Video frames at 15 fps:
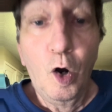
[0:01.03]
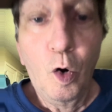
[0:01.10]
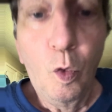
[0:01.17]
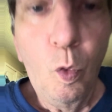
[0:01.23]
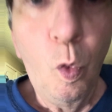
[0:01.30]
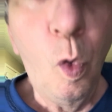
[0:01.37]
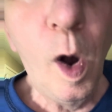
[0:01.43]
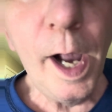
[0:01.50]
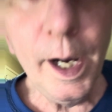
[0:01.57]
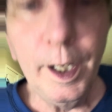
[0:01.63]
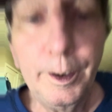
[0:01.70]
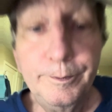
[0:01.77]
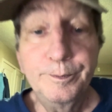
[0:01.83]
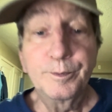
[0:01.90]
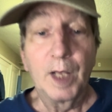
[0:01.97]

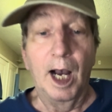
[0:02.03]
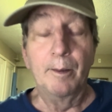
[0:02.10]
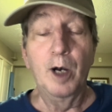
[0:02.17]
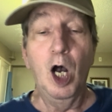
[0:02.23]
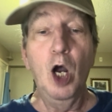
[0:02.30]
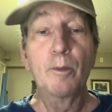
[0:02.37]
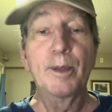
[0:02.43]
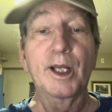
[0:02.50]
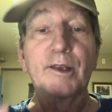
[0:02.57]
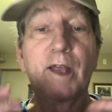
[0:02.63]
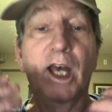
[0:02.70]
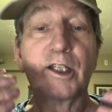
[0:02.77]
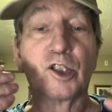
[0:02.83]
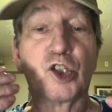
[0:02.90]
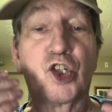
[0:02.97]
Well, I'm hoping
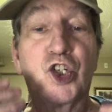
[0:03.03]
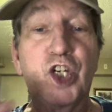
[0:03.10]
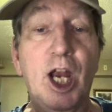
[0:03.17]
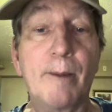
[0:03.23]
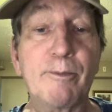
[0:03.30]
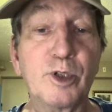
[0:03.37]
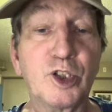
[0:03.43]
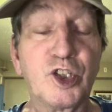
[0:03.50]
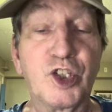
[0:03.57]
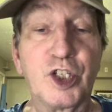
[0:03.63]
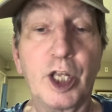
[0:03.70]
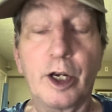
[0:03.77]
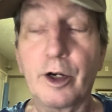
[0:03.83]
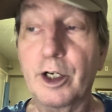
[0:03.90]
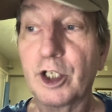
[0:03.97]
that the Shepherd
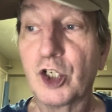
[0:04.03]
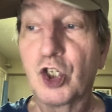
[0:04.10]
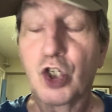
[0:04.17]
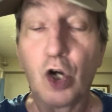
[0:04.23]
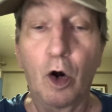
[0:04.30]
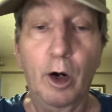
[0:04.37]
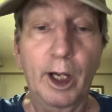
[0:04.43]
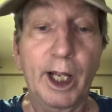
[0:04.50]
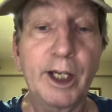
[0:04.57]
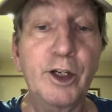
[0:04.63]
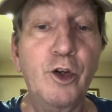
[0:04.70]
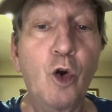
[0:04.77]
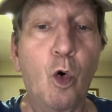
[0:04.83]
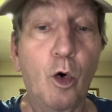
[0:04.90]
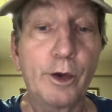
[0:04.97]
Center in Charlotte,
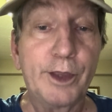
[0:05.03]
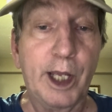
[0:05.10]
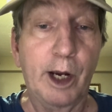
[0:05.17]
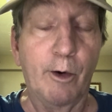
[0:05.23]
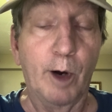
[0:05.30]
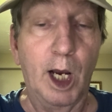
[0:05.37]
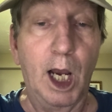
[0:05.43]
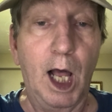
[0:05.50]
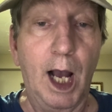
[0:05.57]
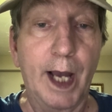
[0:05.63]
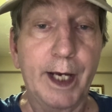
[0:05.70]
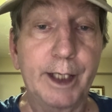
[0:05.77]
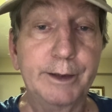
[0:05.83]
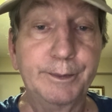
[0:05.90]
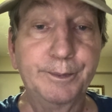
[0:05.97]
North
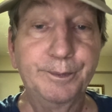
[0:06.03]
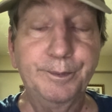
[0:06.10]
Carolina